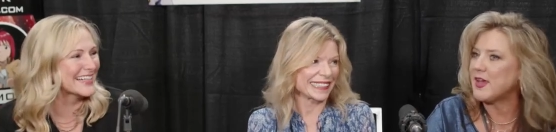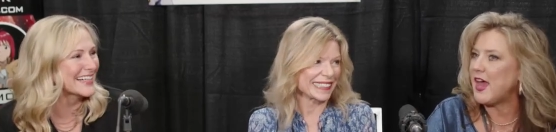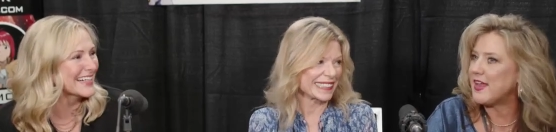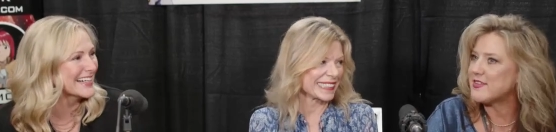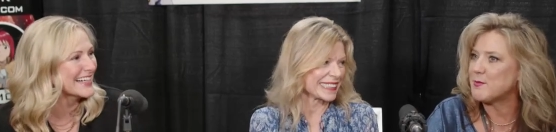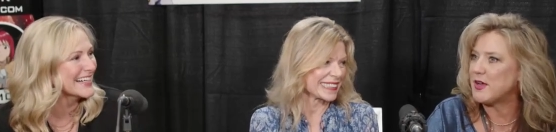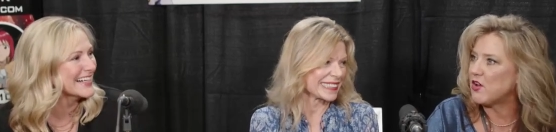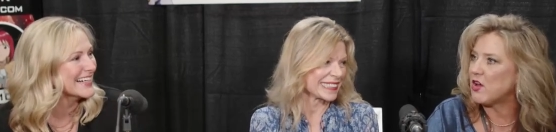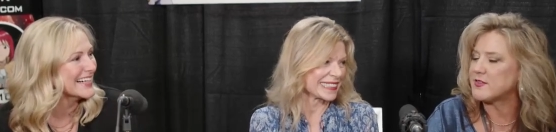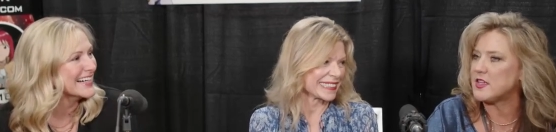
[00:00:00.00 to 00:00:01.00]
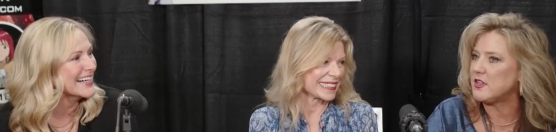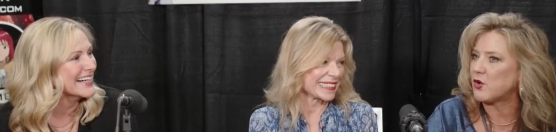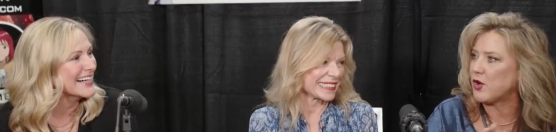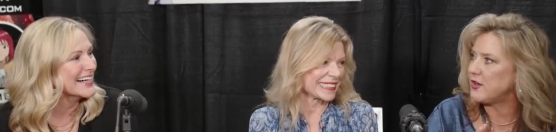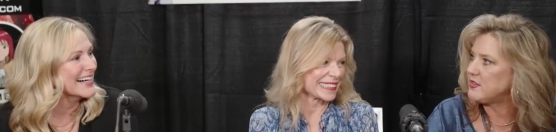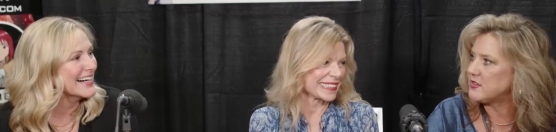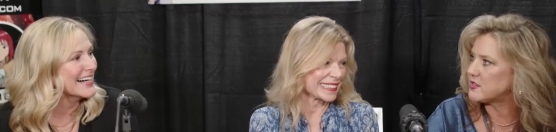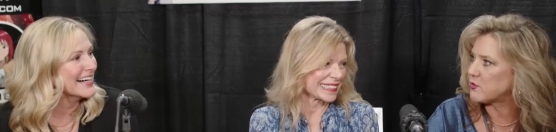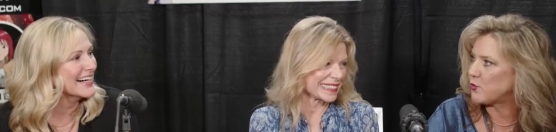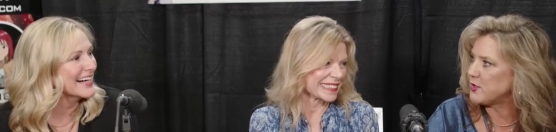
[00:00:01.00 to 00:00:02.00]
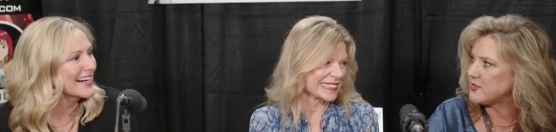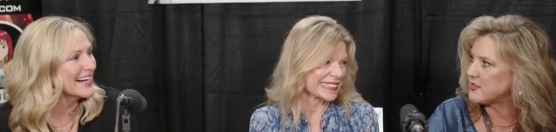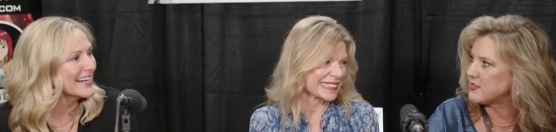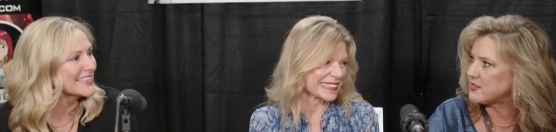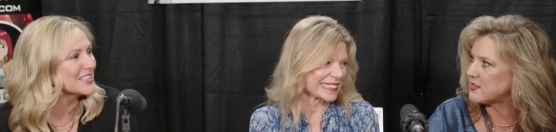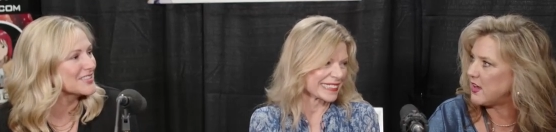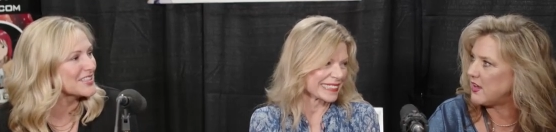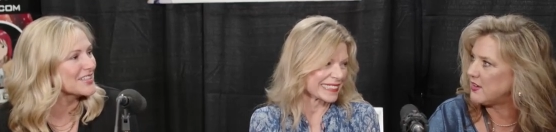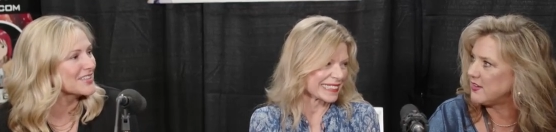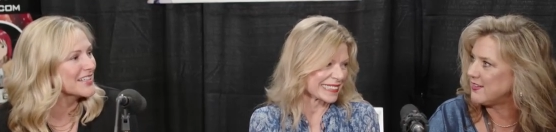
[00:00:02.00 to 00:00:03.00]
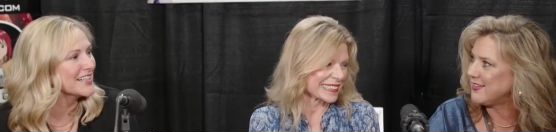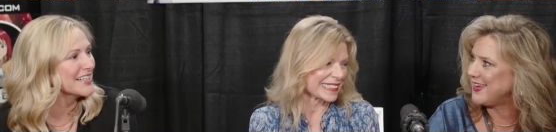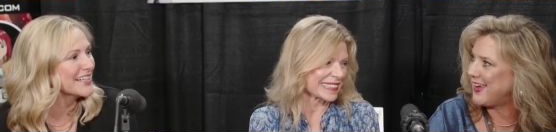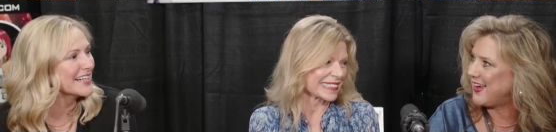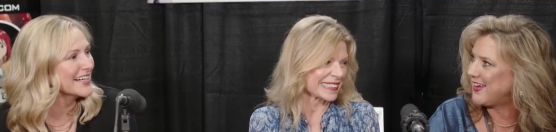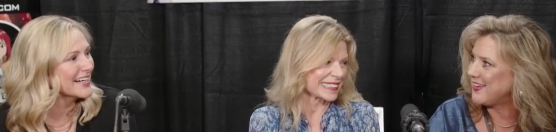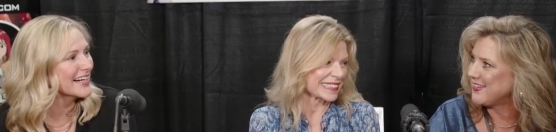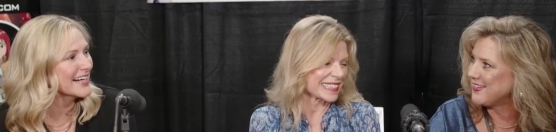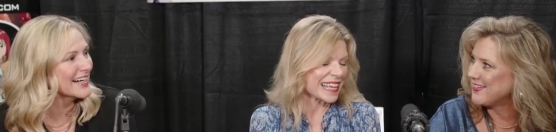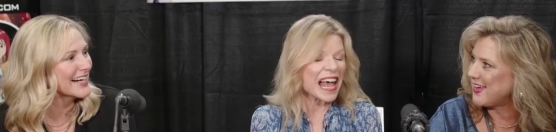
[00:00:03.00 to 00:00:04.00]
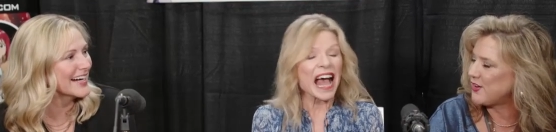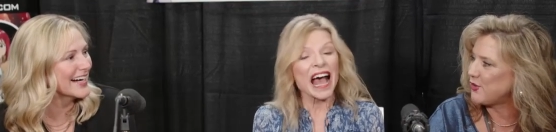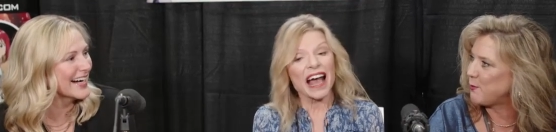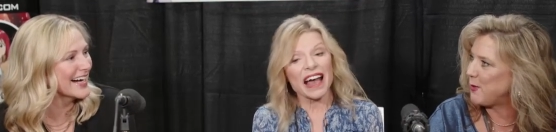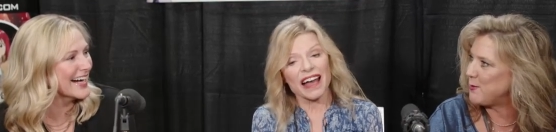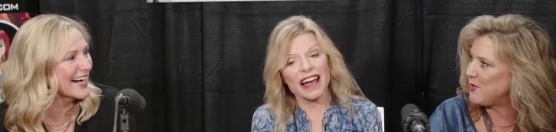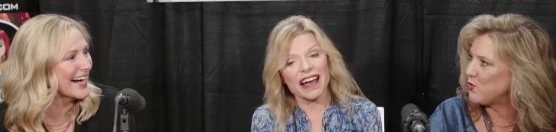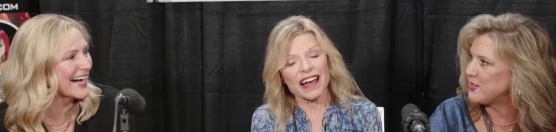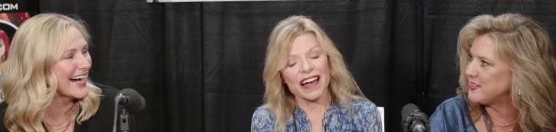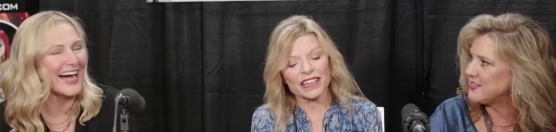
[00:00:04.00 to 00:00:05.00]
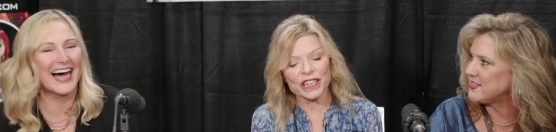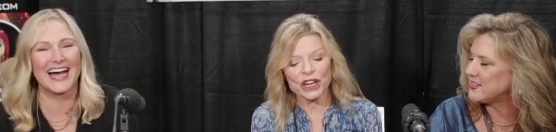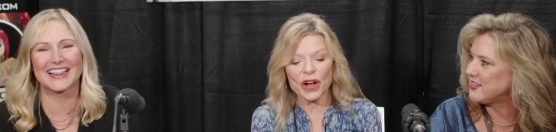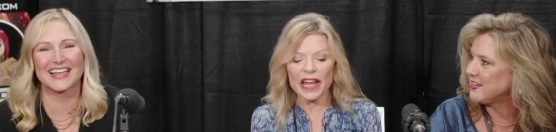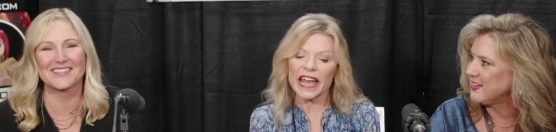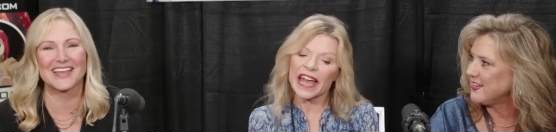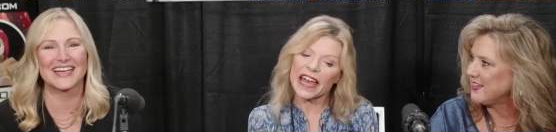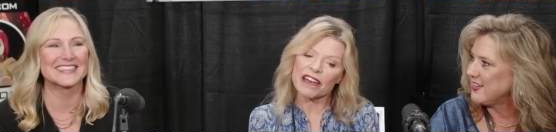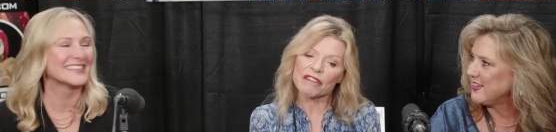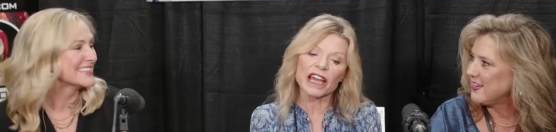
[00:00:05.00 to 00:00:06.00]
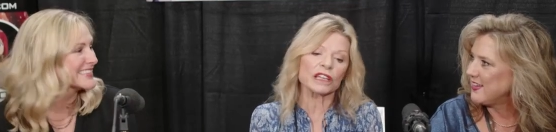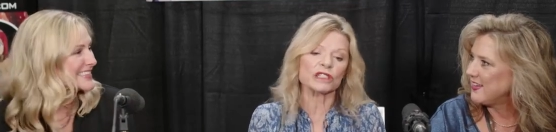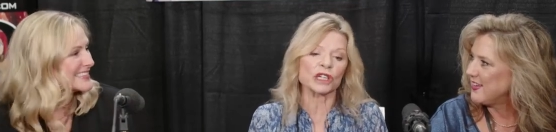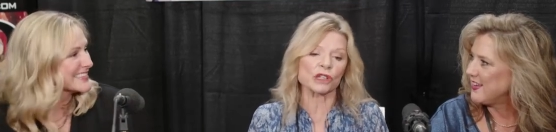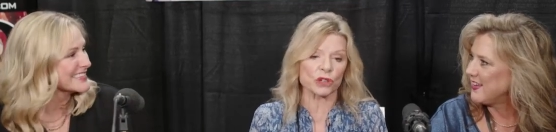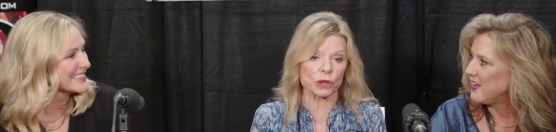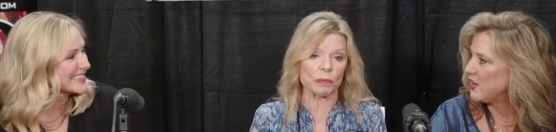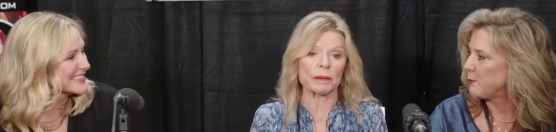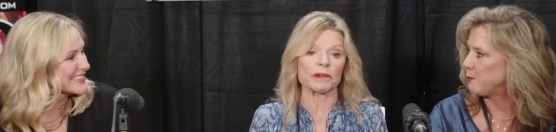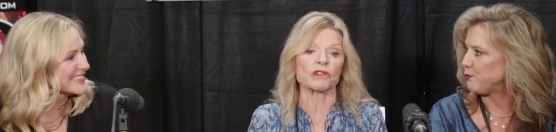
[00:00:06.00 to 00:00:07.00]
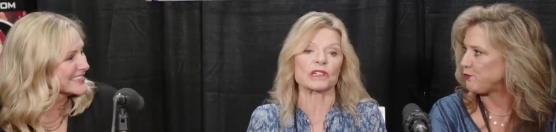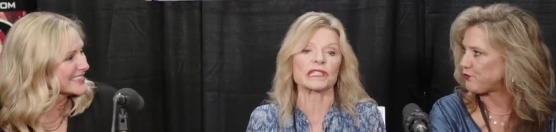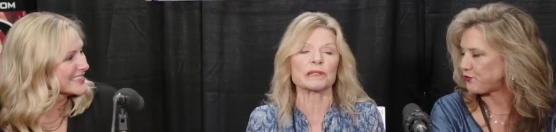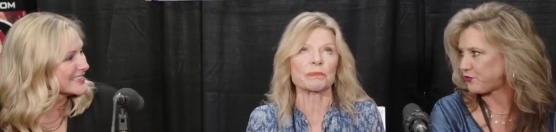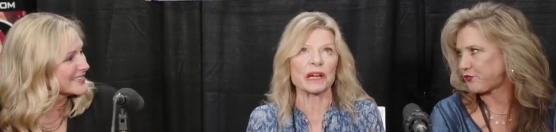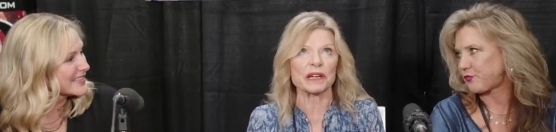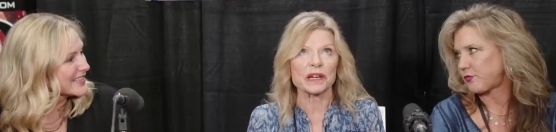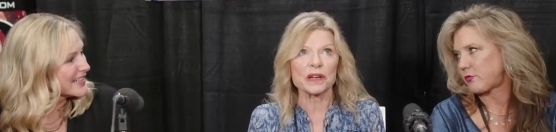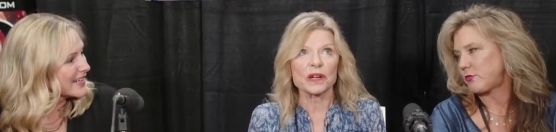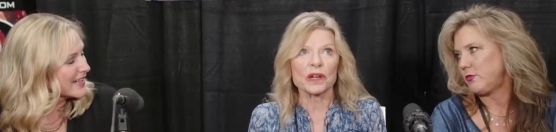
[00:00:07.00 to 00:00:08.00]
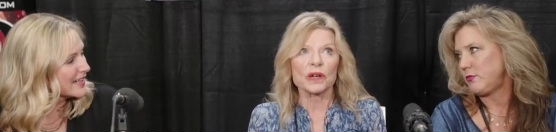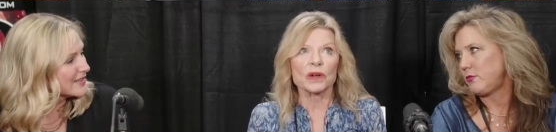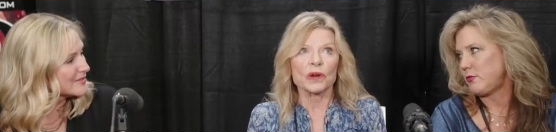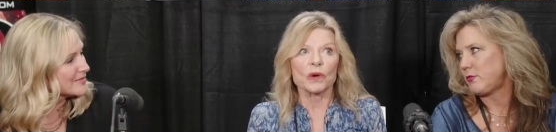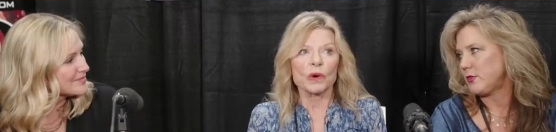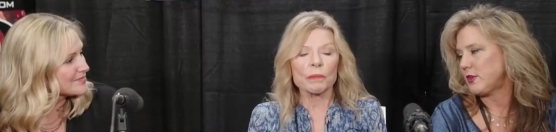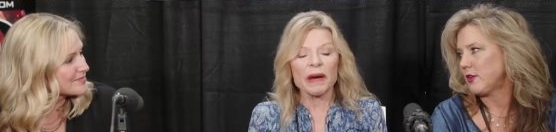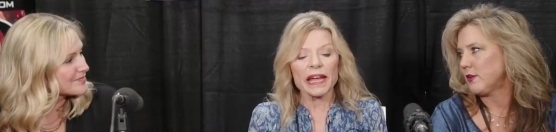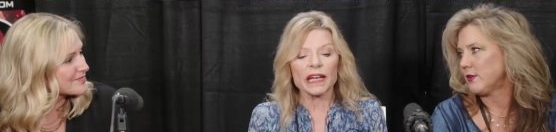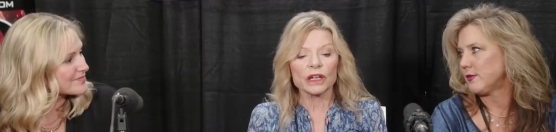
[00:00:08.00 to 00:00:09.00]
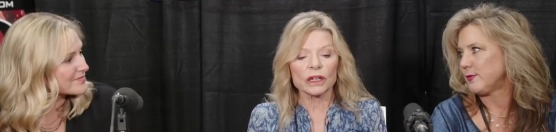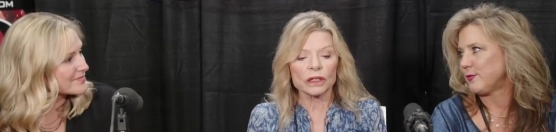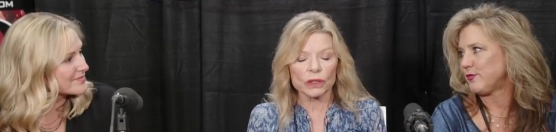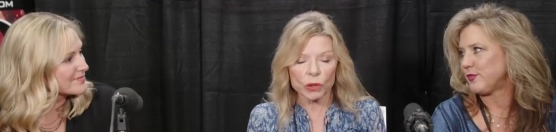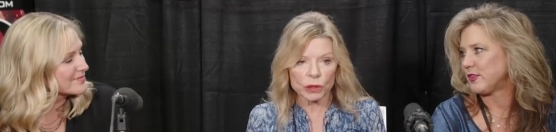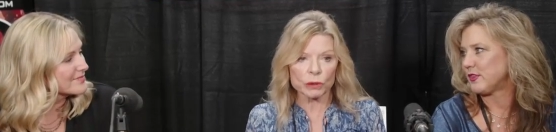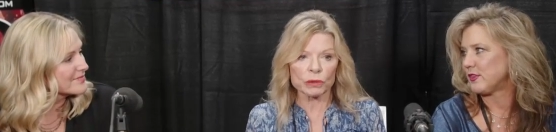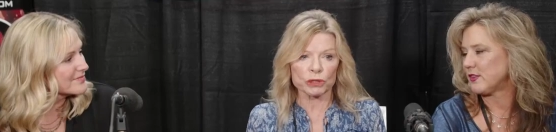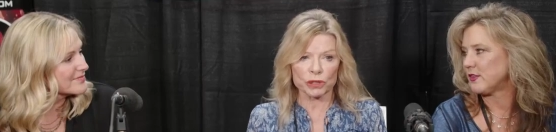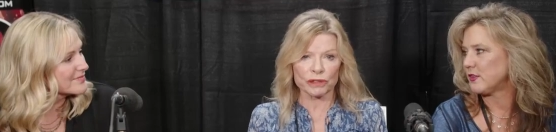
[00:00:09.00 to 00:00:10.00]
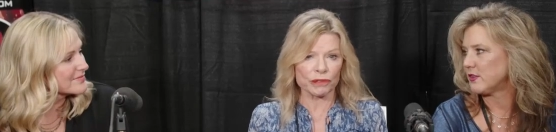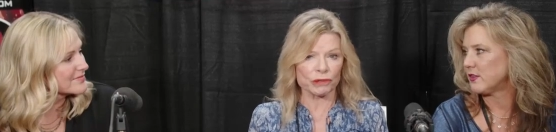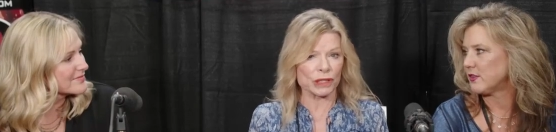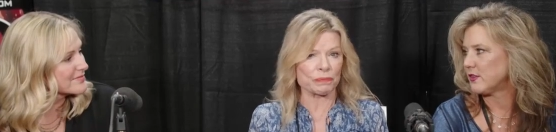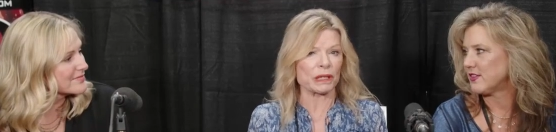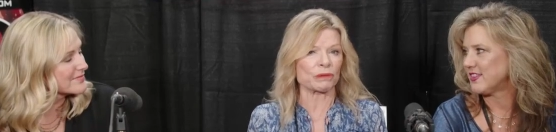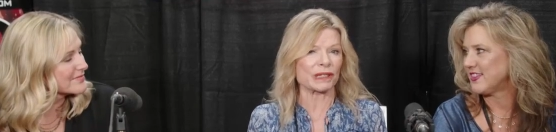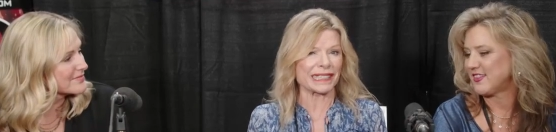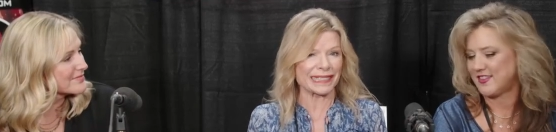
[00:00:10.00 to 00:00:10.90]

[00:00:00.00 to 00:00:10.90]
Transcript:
Speaker 1: cats and my dogs in the craziest voices. You do? And, yeah. I don't know, baby voices. You know, I
Speaker 2: have, I usually do the baby voices, but when my golden retriever was being really